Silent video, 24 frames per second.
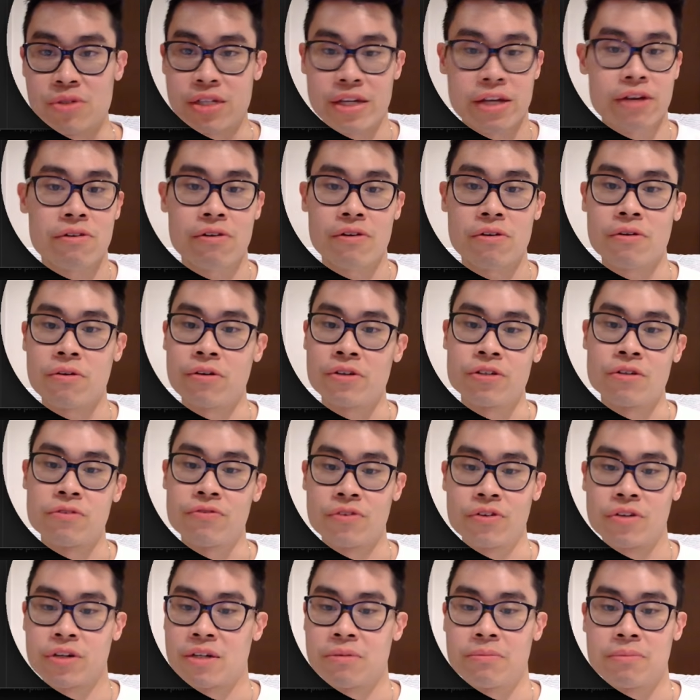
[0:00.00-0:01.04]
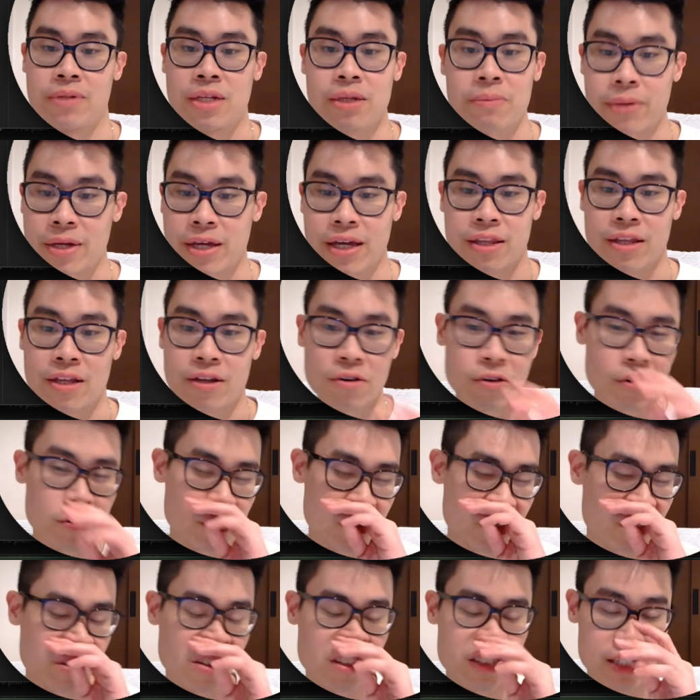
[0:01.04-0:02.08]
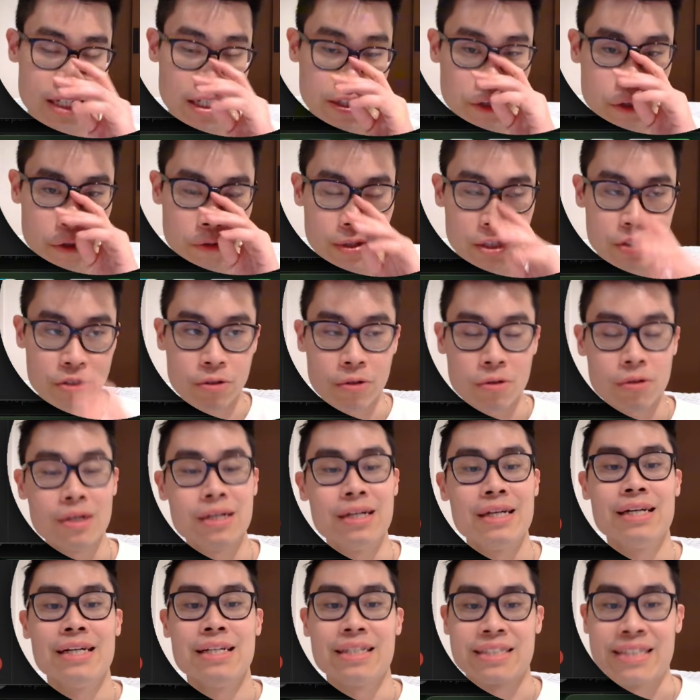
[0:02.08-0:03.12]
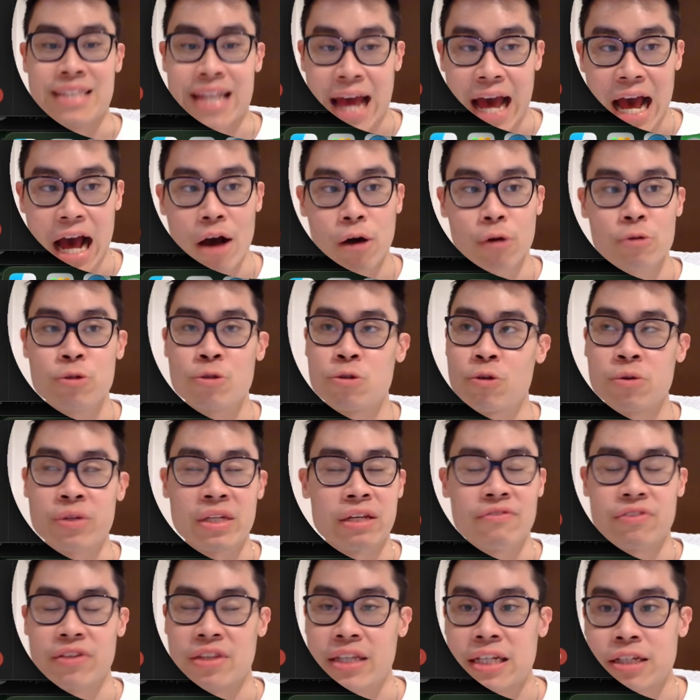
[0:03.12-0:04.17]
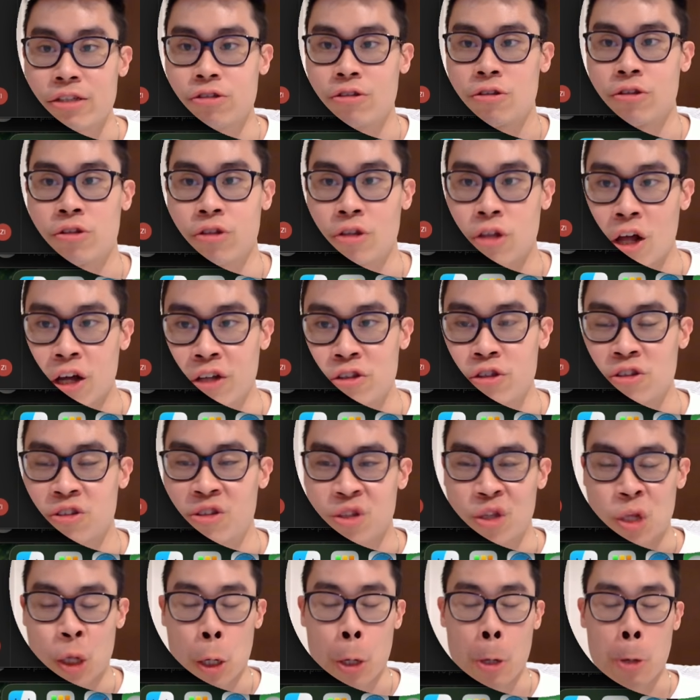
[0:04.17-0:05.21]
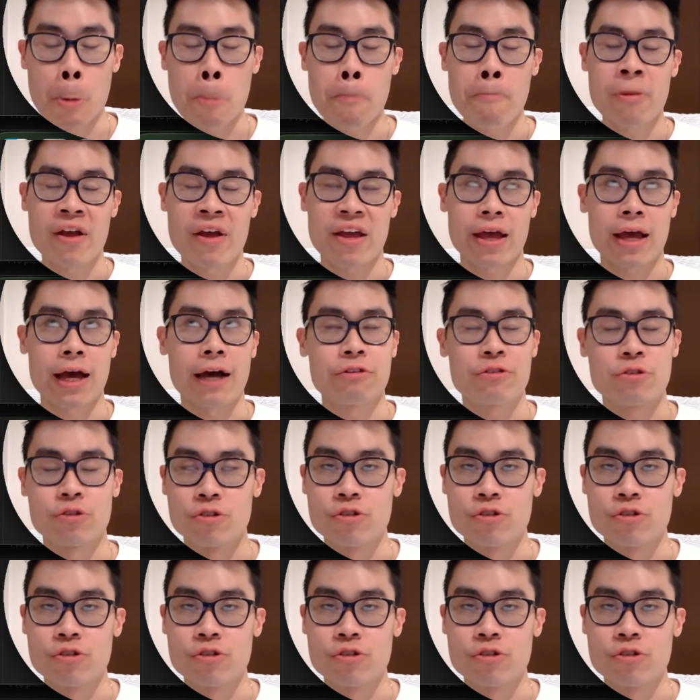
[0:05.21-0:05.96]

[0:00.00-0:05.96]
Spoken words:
zero, or if you're a complete beginner, or you're not technical at all, Now you don't even need to learn to know how to